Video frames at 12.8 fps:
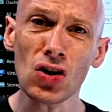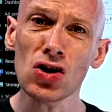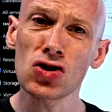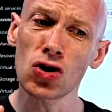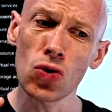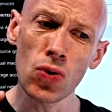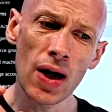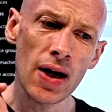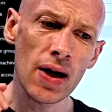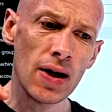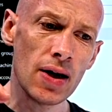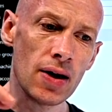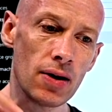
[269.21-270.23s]
So
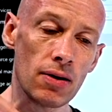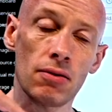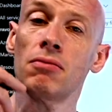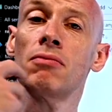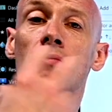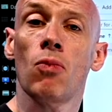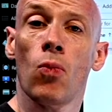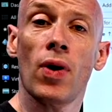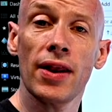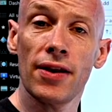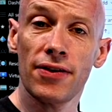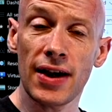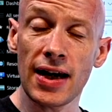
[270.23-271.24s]
one
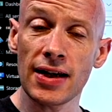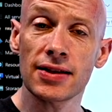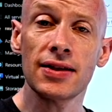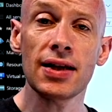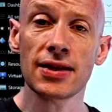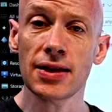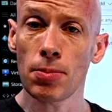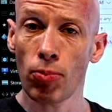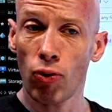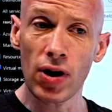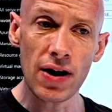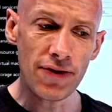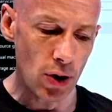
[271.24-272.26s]
of the things is in
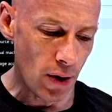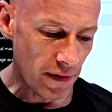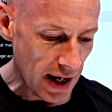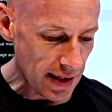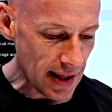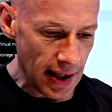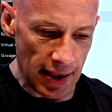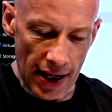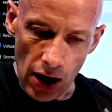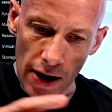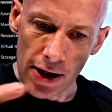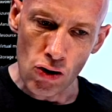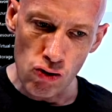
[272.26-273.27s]
preview, again, they're, they're
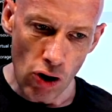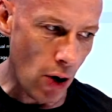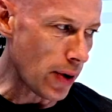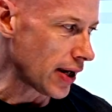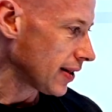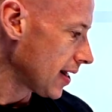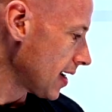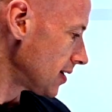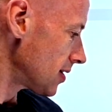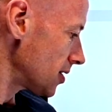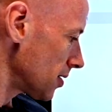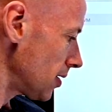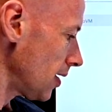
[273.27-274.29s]
kind of growing
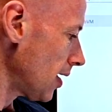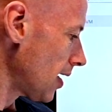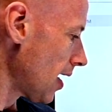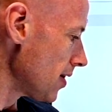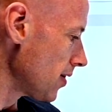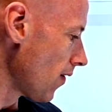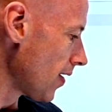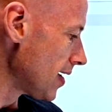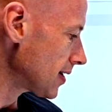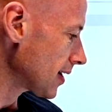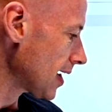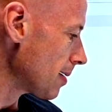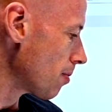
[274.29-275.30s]
this uh, a
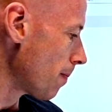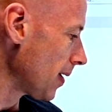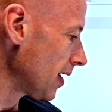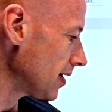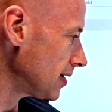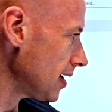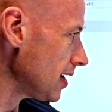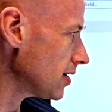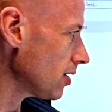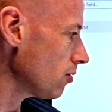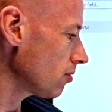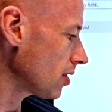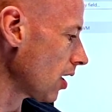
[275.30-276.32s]
nice capability,
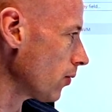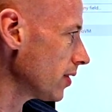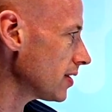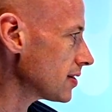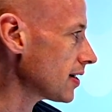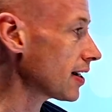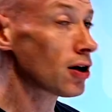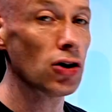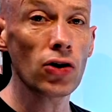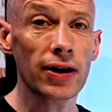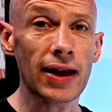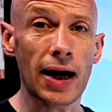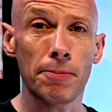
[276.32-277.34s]
so go and take a
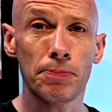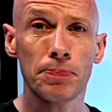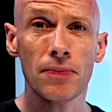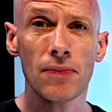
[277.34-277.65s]
look at that.